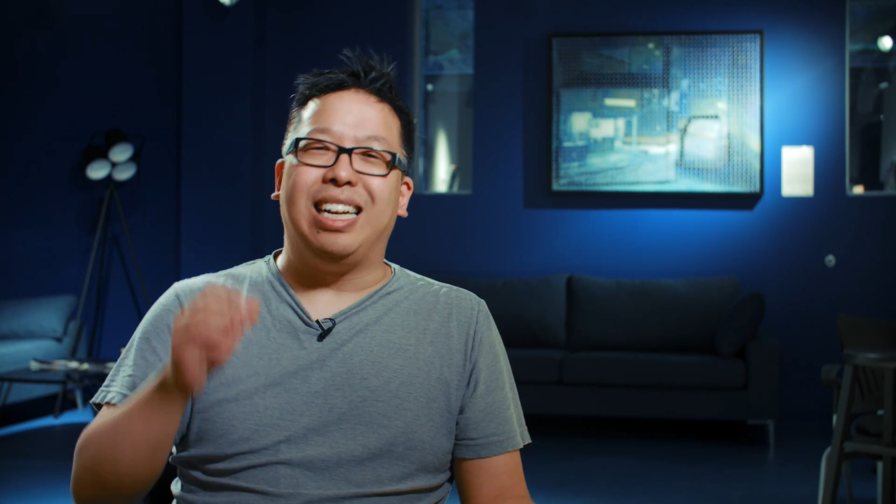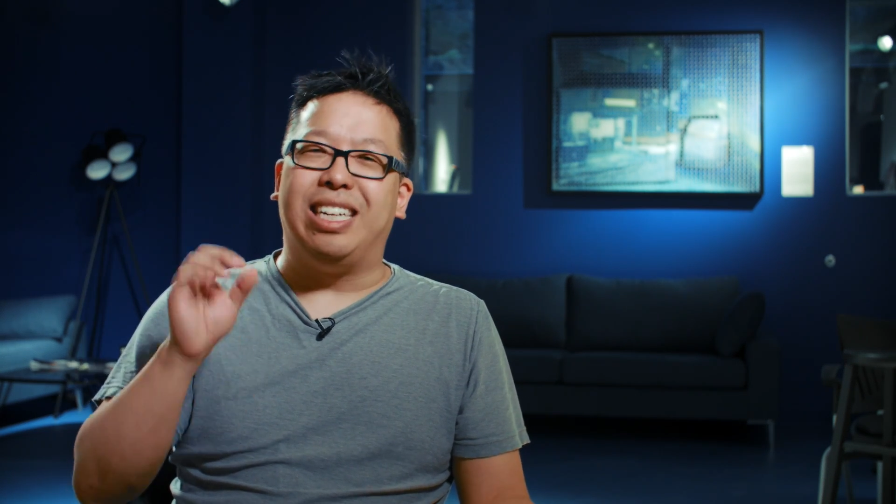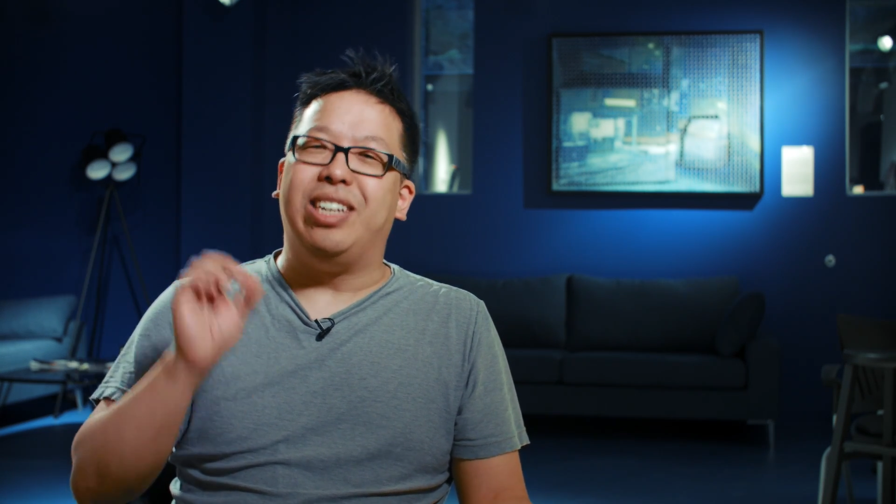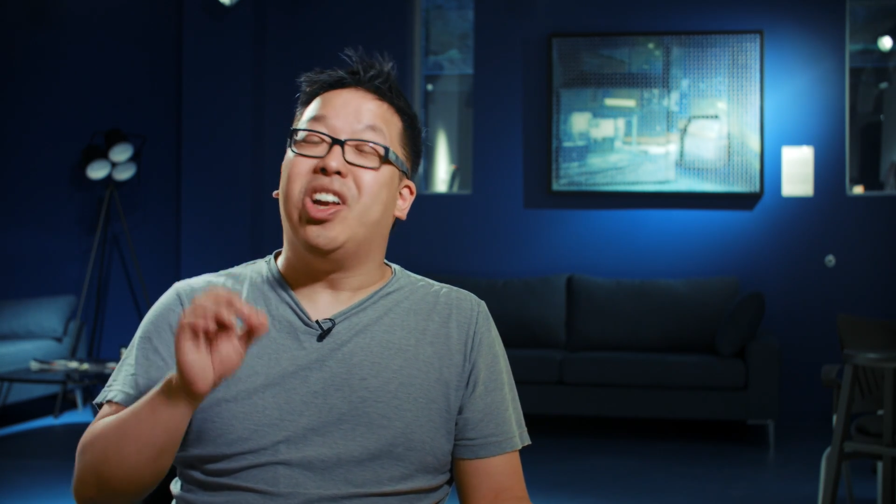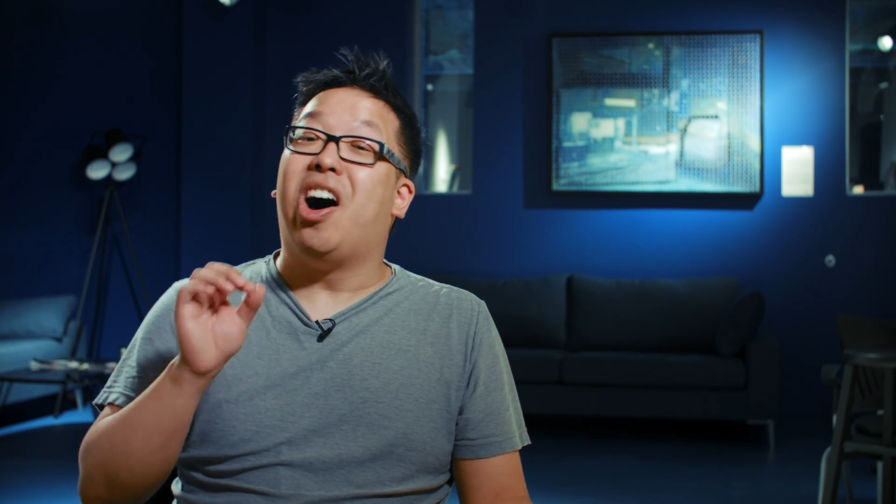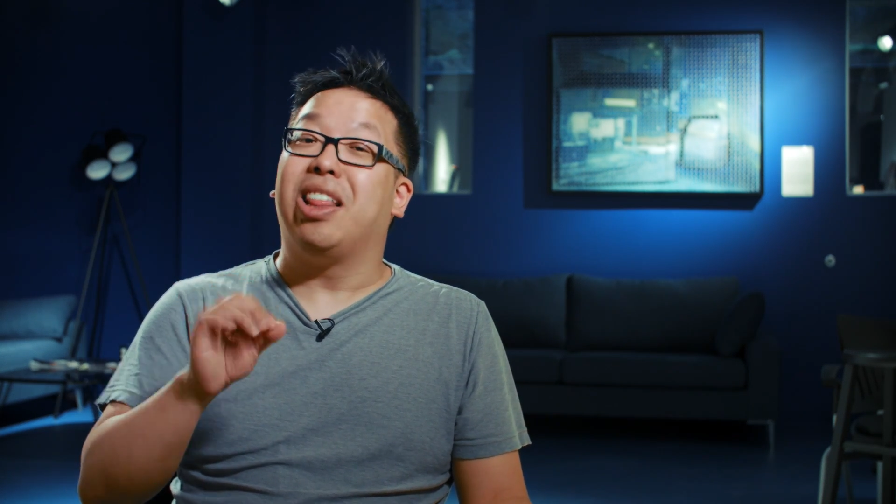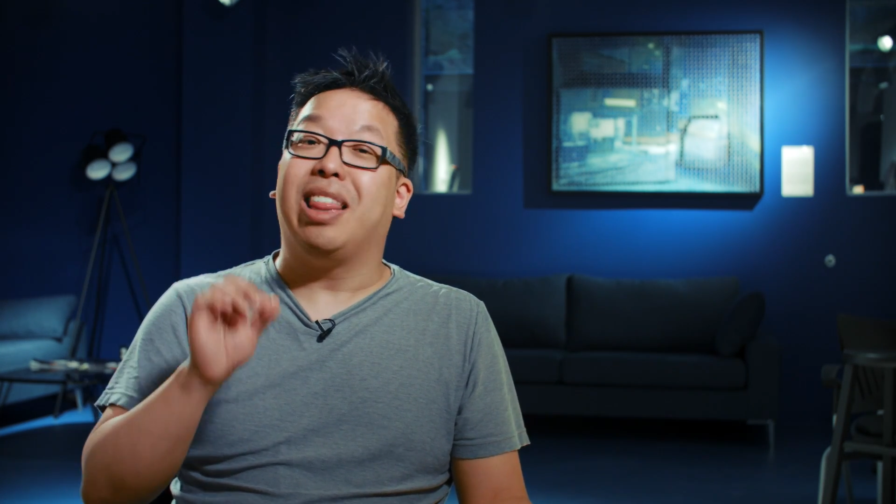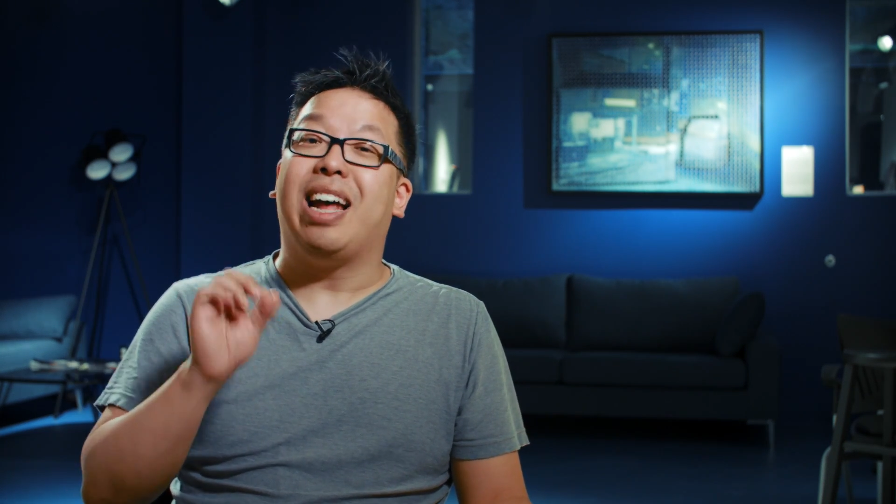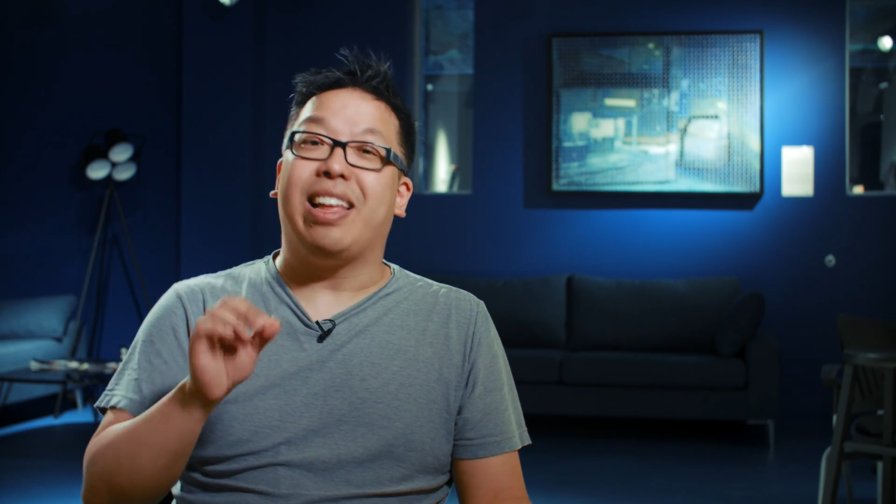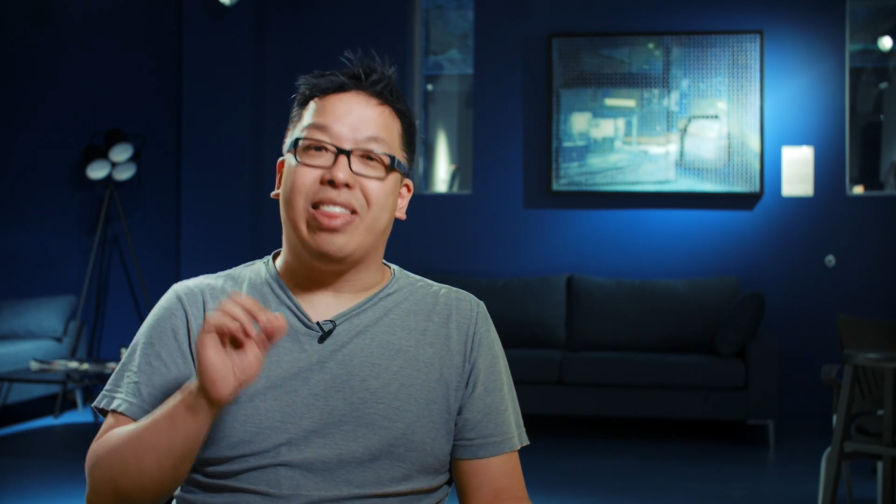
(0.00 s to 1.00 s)
I did not
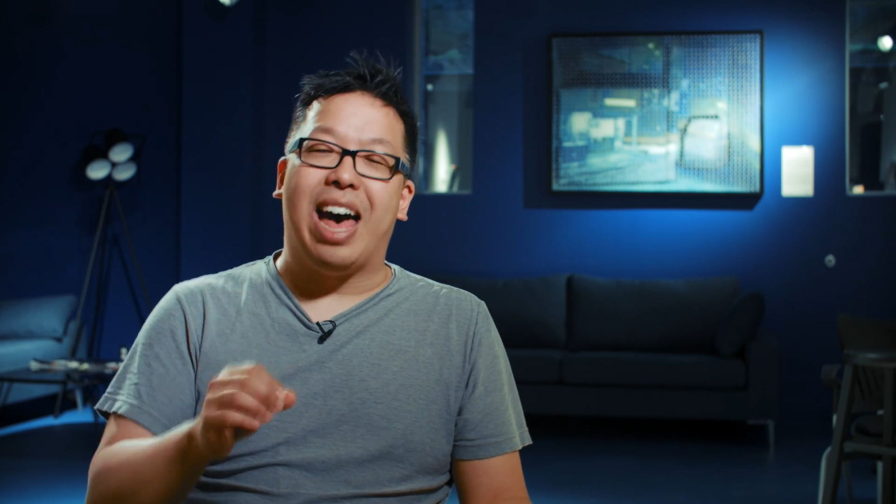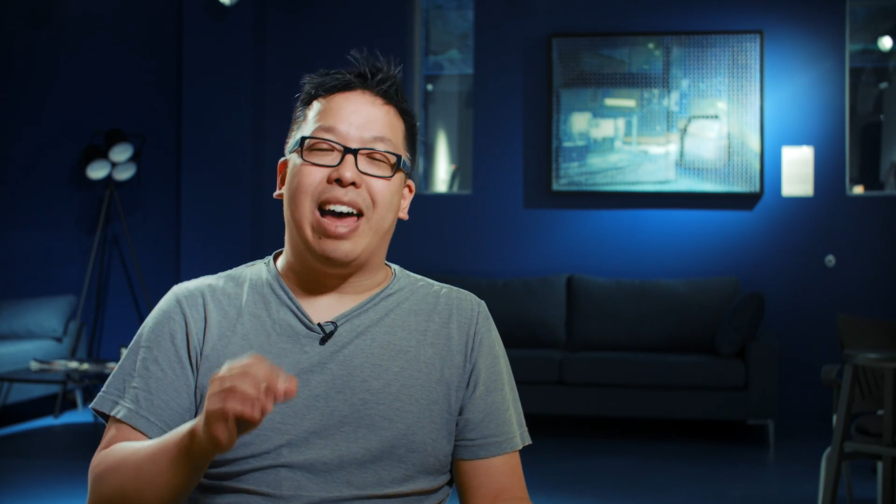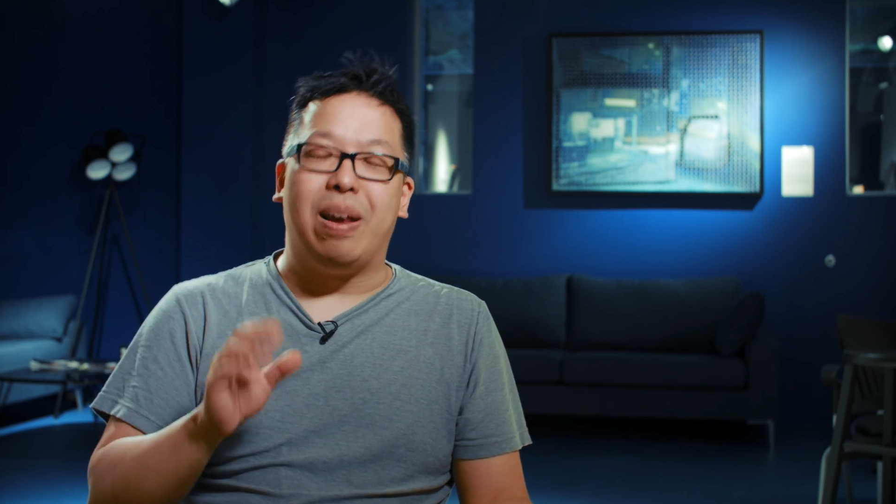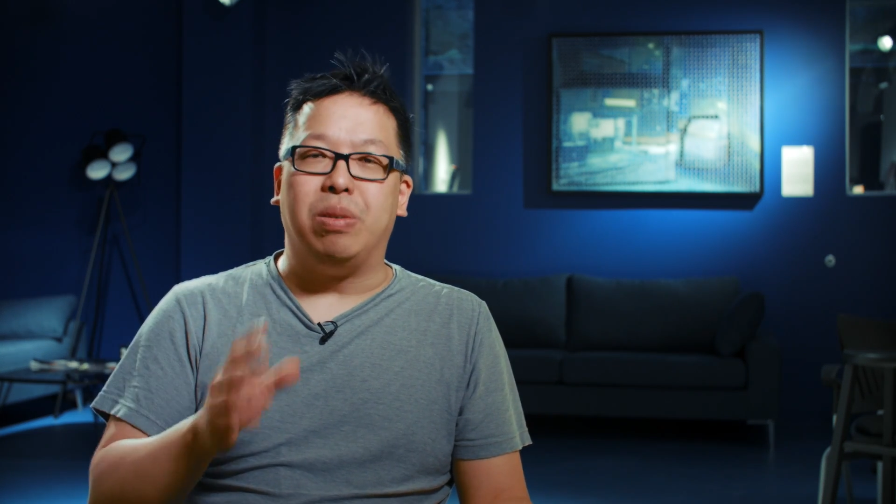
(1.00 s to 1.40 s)
like that.